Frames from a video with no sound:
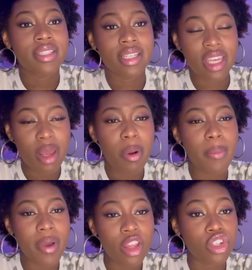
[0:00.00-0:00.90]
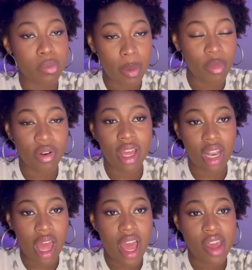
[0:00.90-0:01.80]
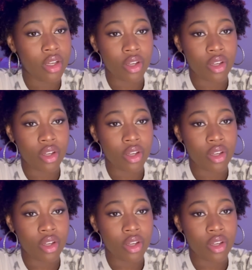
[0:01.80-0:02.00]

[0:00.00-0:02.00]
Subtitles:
to keep her mother's memory alive.